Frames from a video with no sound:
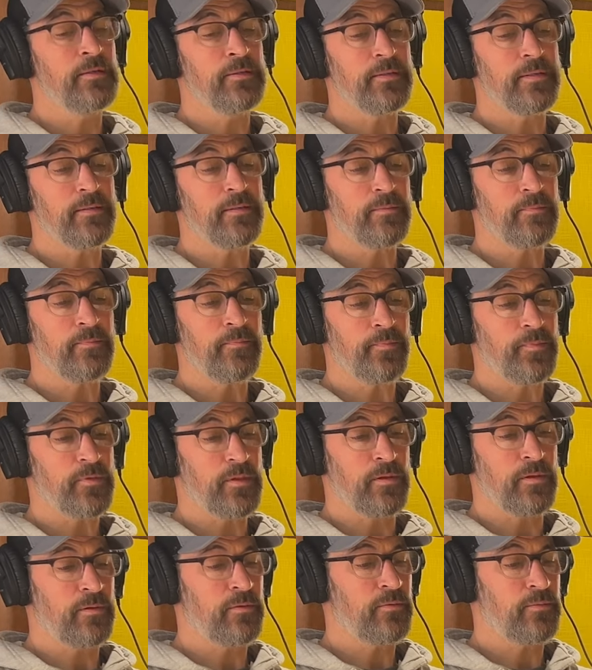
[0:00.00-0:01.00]
um,
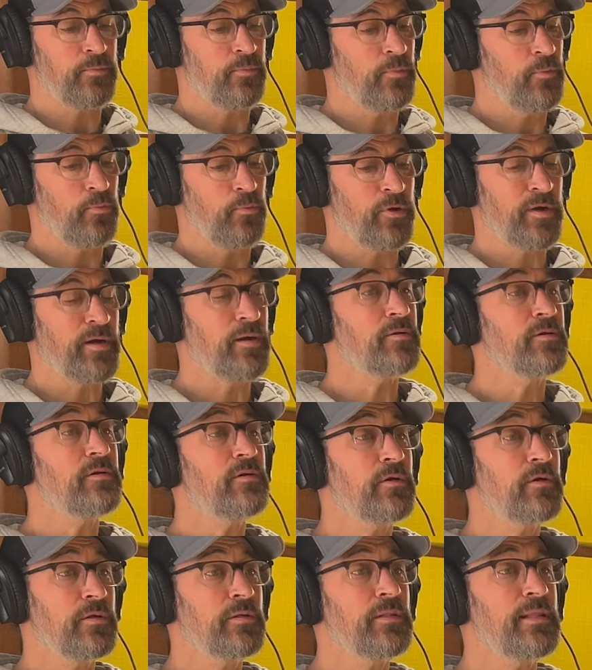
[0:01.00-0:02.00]
you know, we're here to do
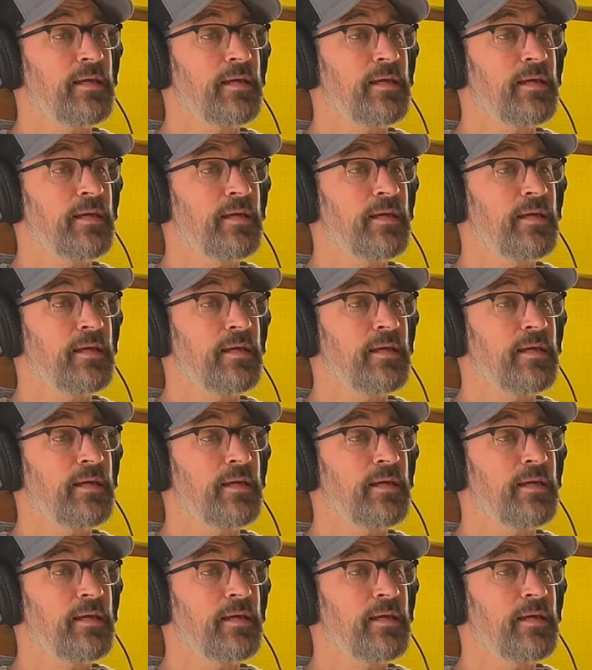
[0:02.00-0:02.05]
good